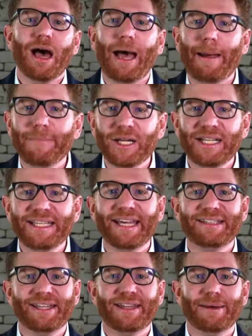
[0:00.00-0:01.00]
I'm going to
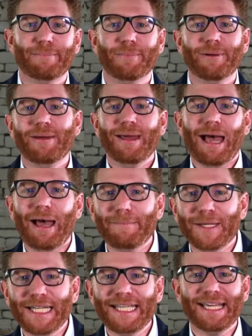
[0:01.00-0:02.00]
get to them. I'm
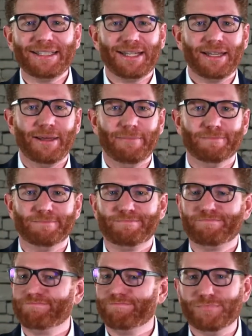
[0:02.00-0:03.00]
going to get to them.
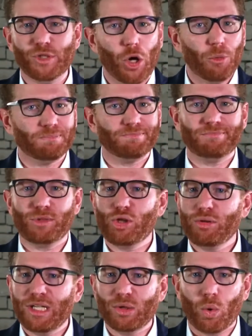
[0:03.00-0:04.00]
Nope.
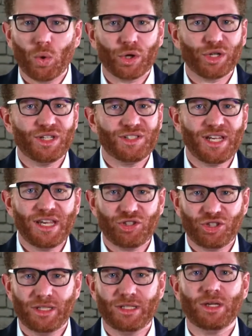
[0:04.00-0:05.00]
You need
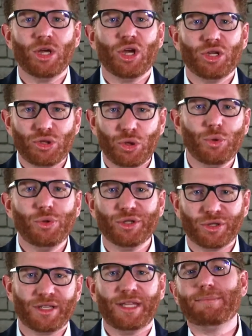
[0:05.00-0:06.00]
organization to
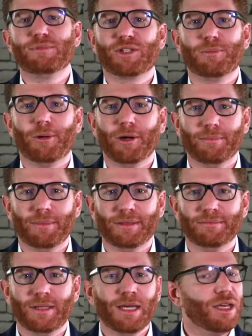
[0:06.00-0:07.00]
your claims department.
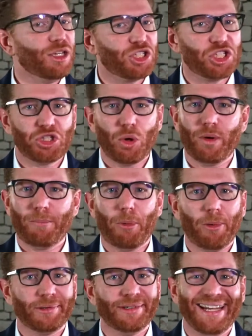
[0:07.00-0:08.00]
So
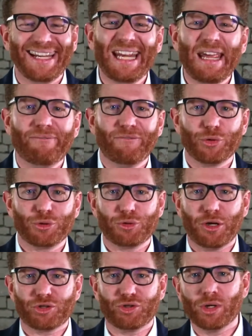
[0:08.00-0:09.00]
important. An
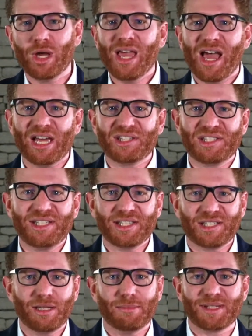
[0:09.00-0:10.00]
infrastructure, a
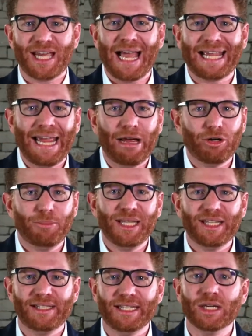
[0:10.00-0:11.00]
systems,
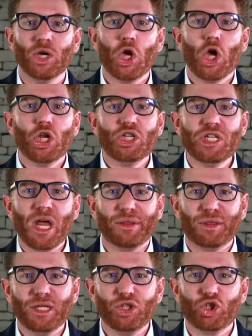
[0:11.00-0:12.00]
accountability.
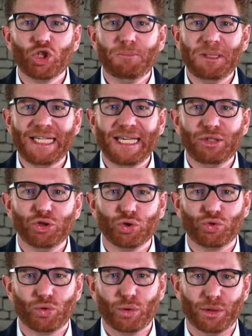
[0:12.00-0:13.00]
Nothing should be in your
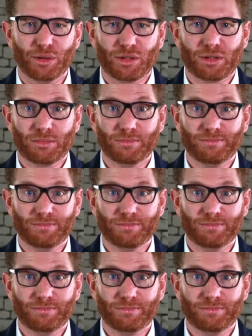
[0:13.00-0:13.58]
drawers.